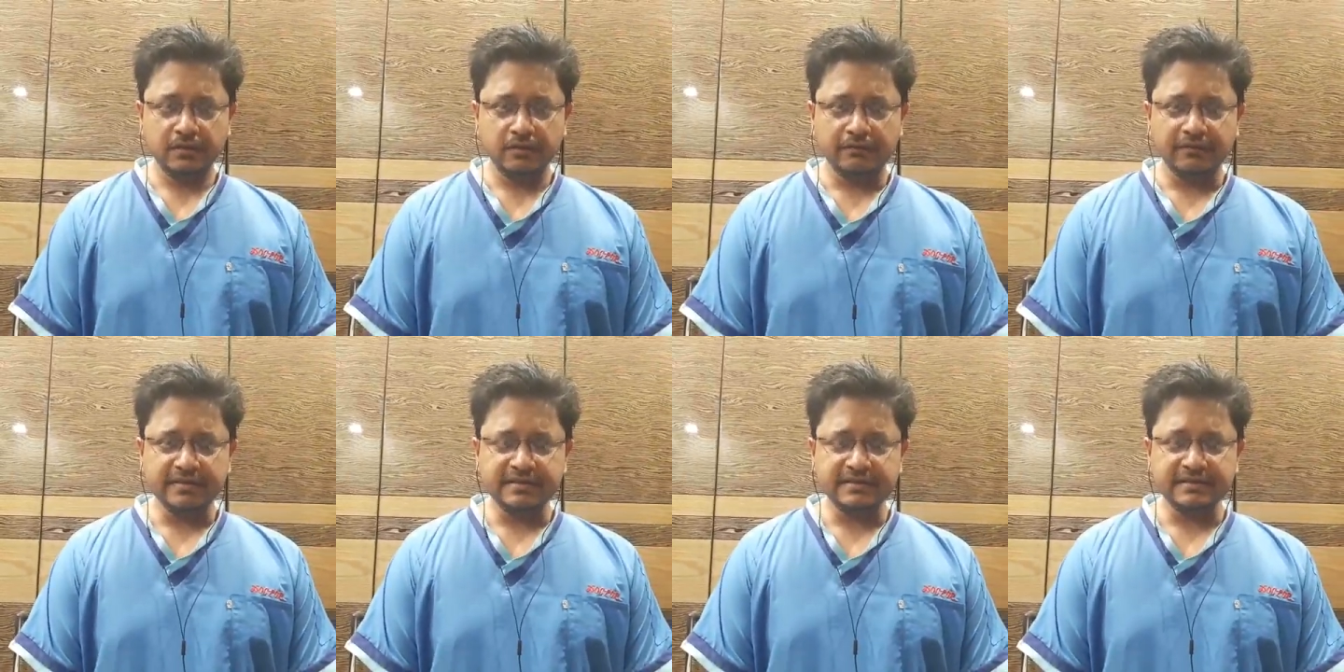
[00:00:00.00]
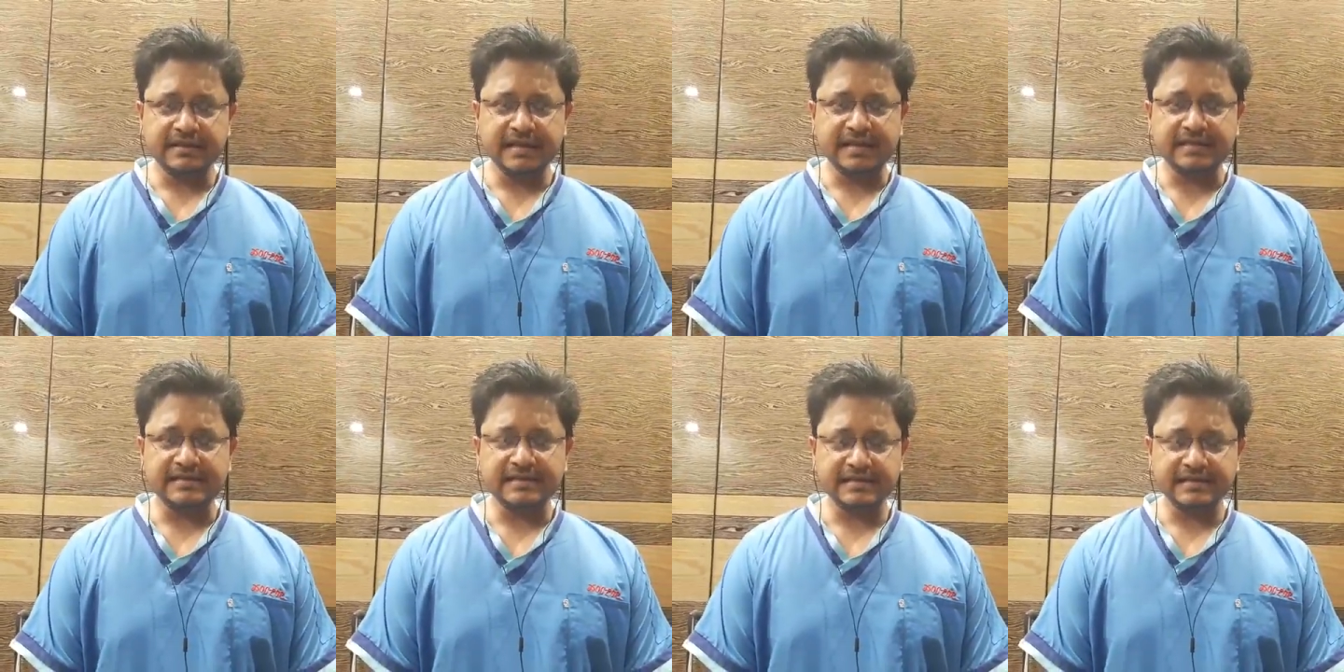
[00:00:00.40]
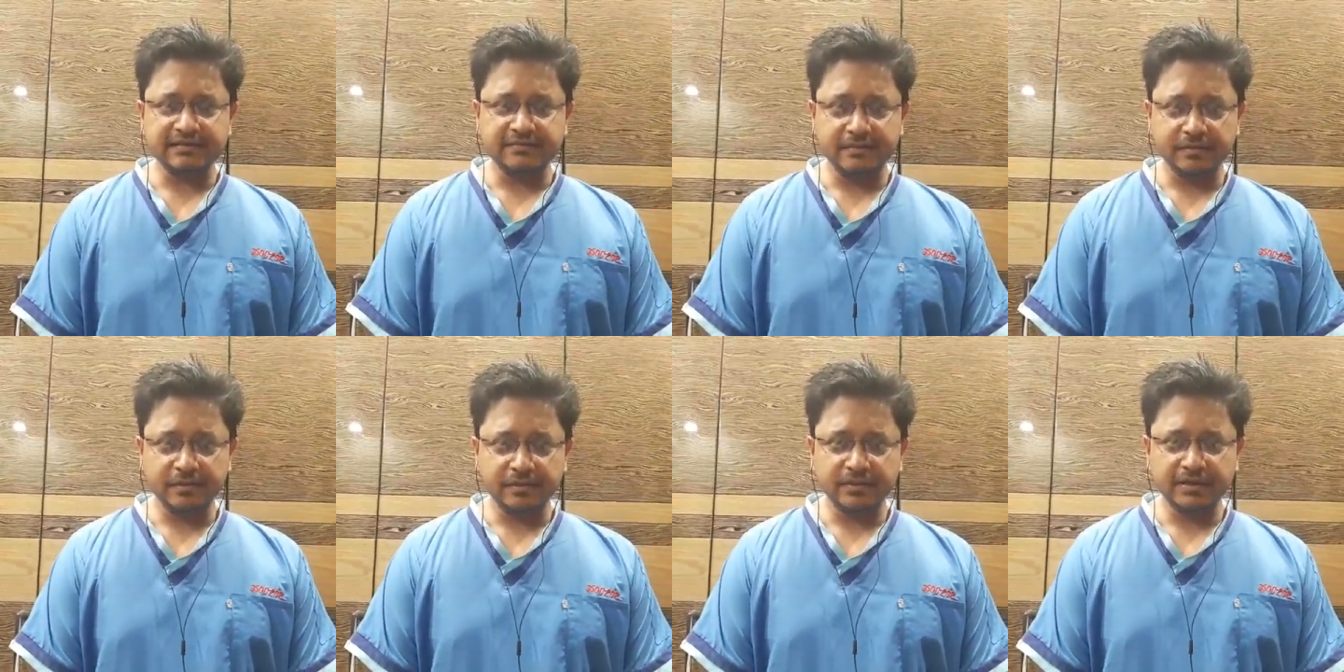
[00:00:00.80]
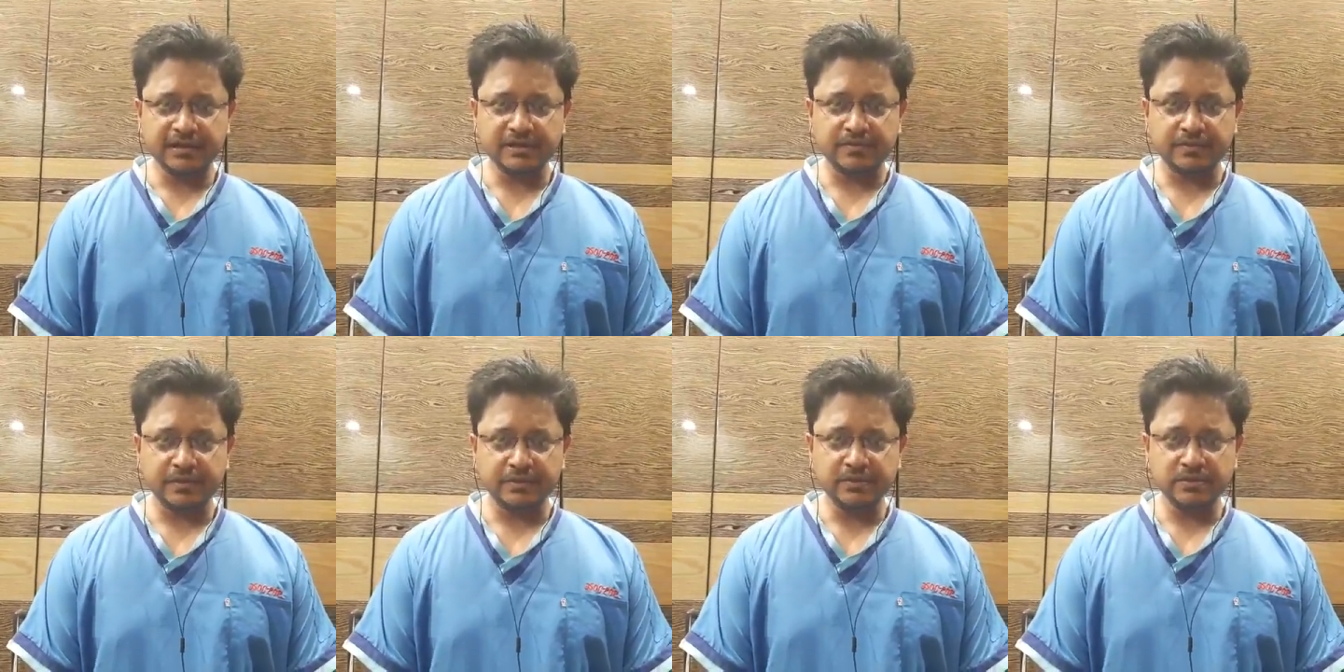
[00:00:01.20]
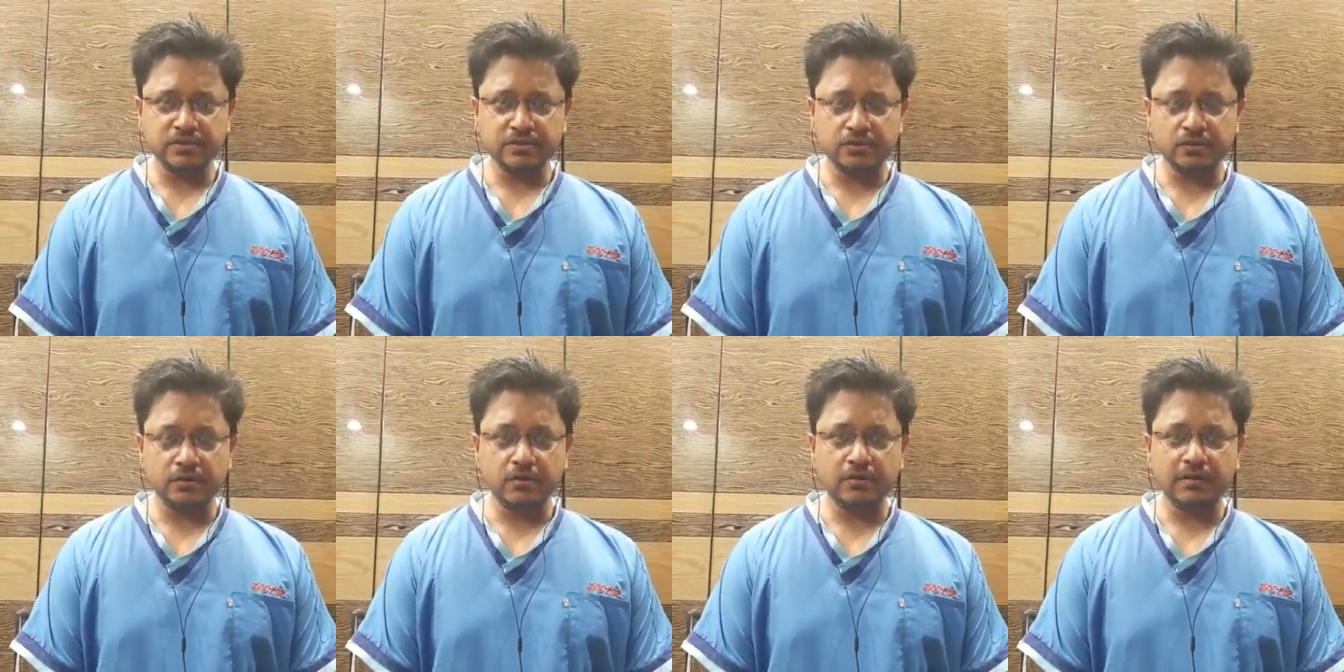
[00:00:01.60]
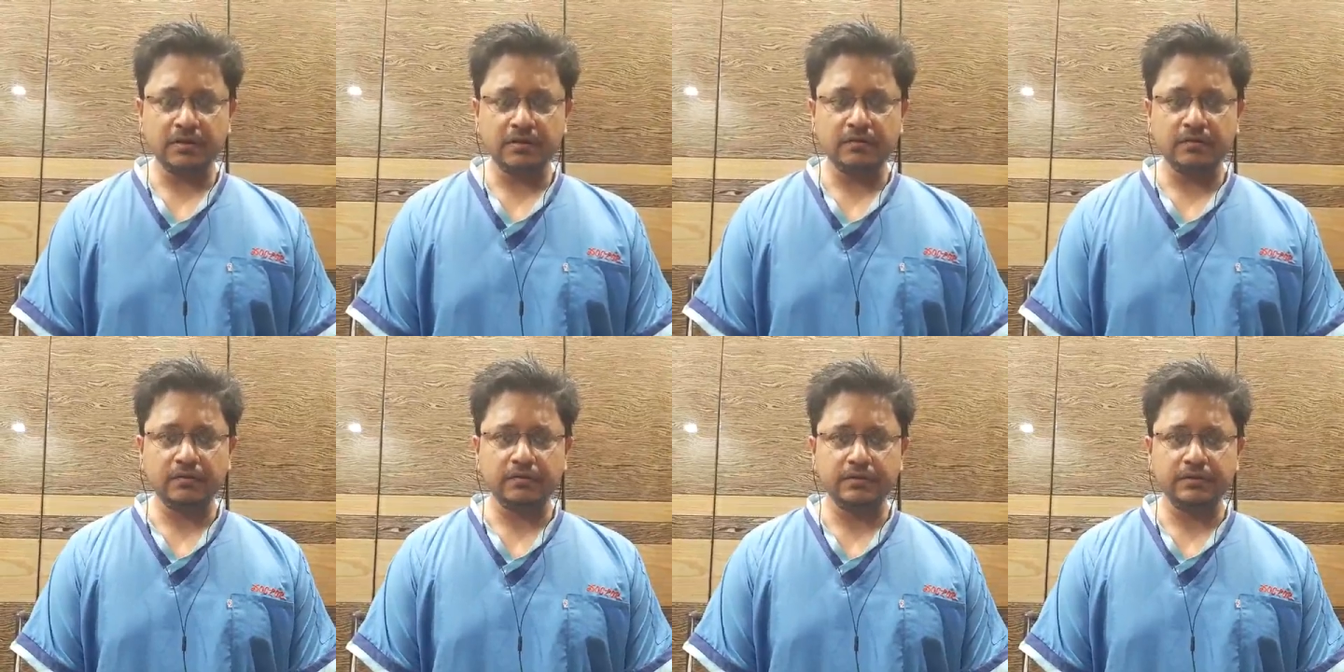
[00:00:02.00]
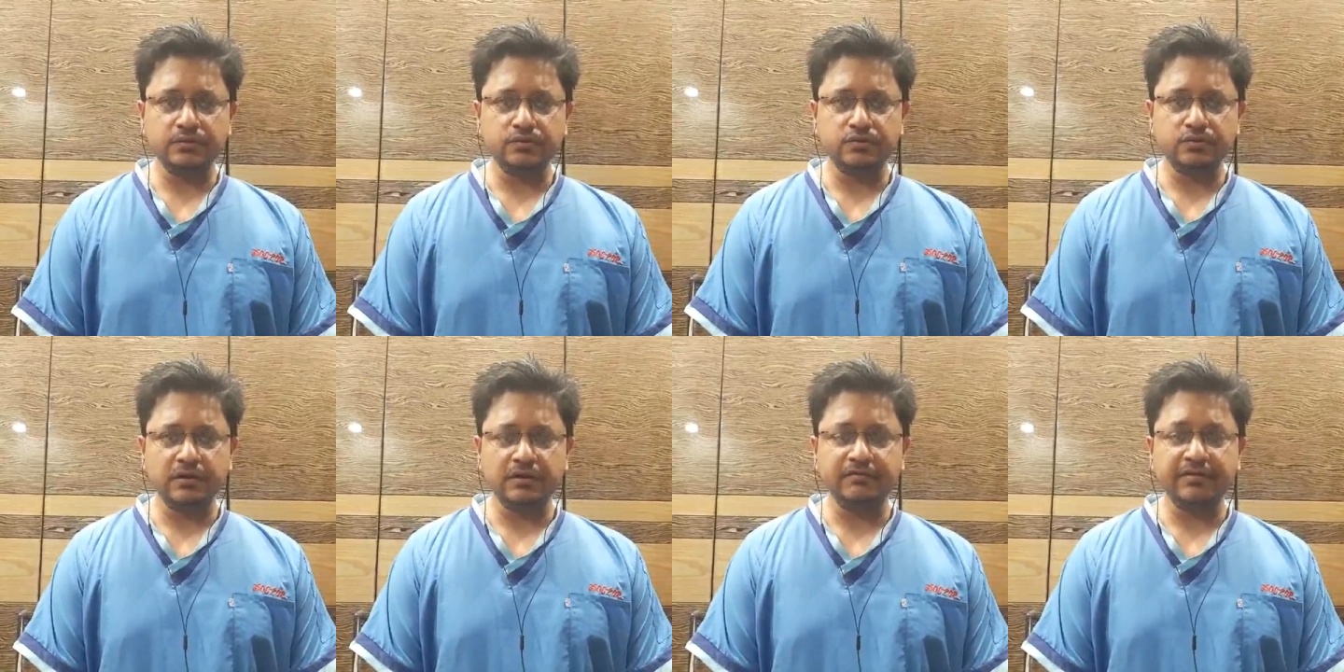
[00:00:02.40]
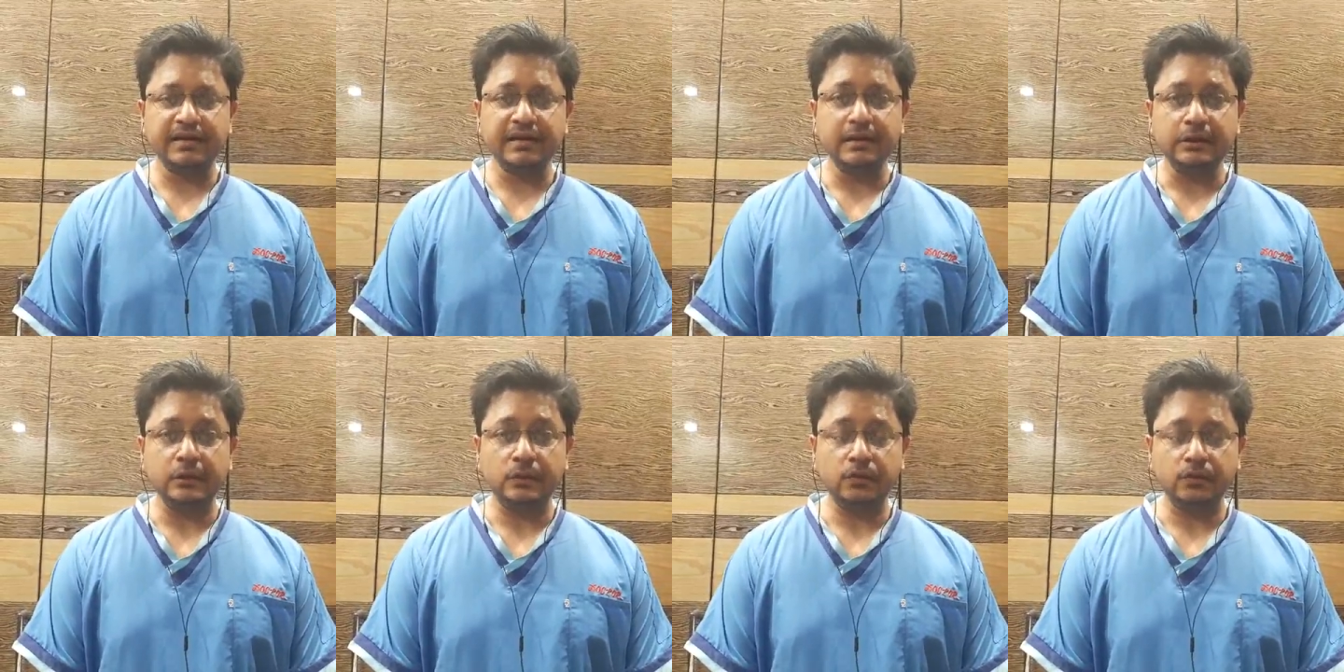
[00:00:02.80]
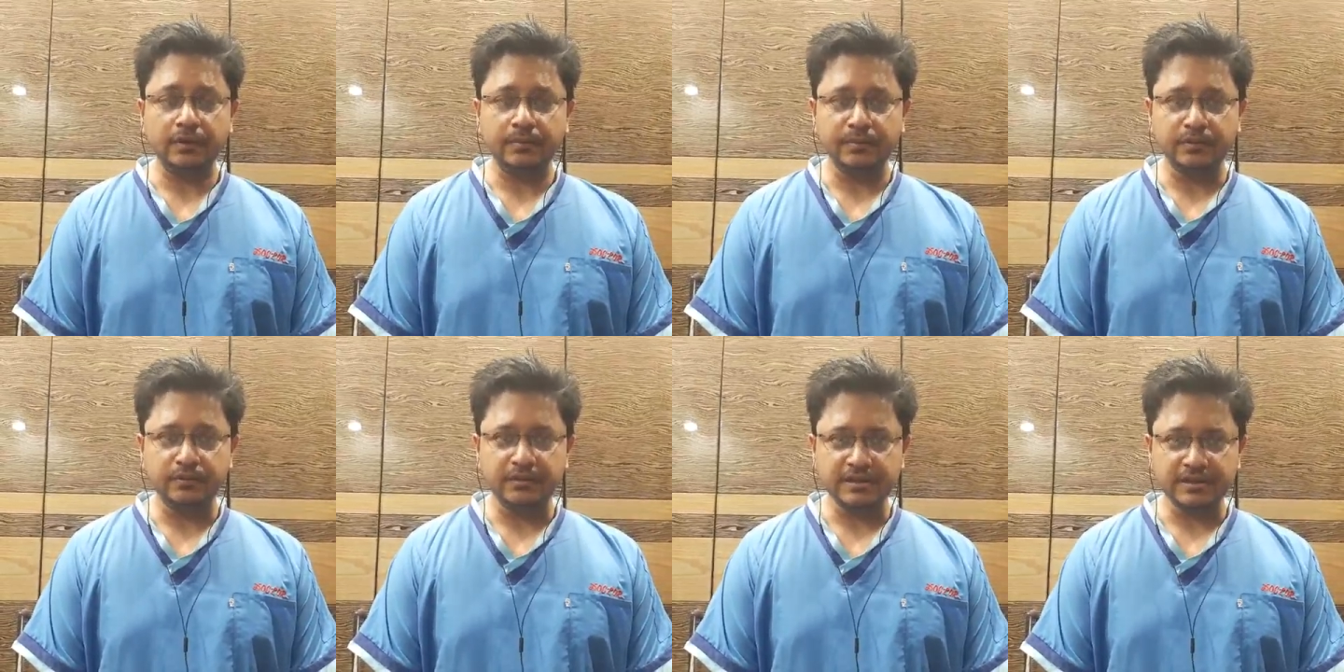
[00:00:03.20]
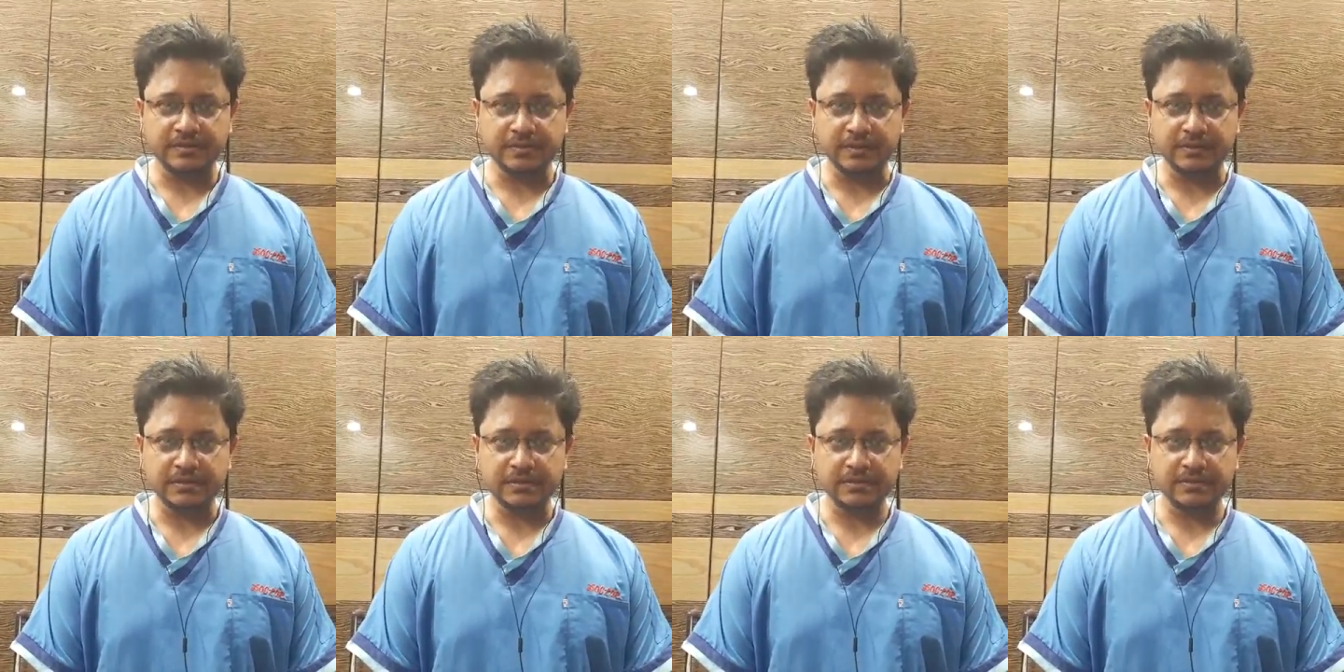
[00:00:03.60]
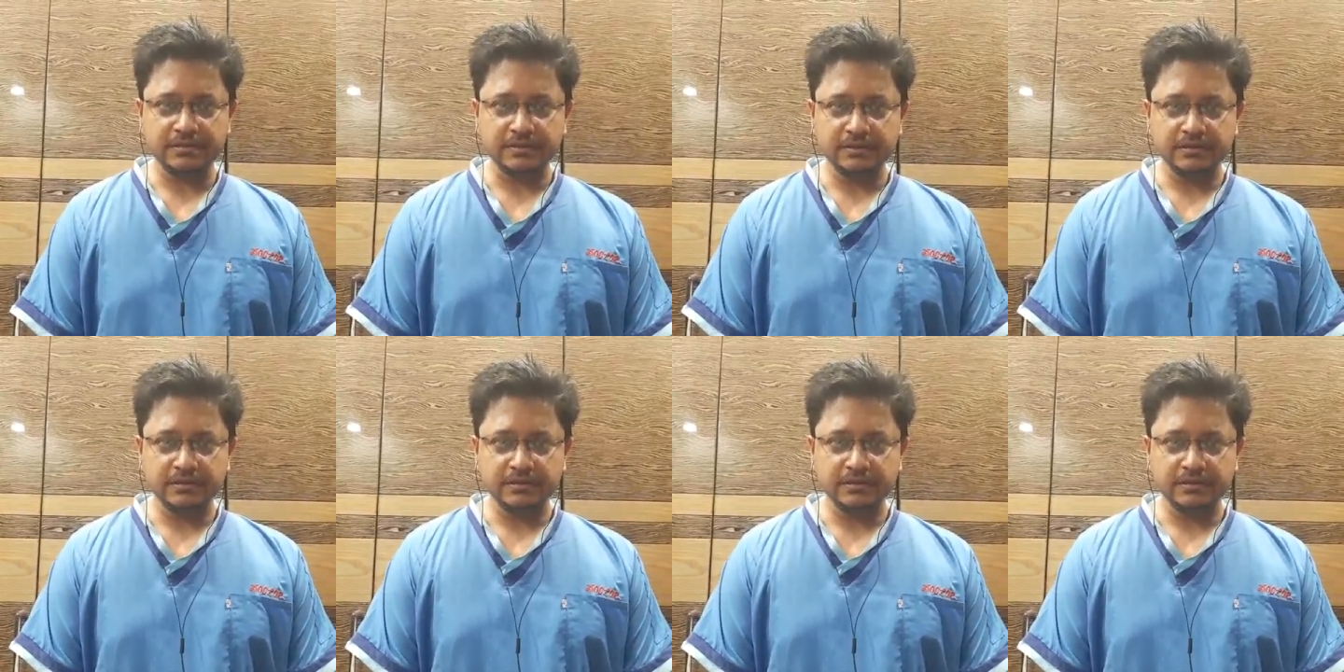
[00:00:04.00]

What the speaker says: which is an excessive immune response, or due to a very low immune response.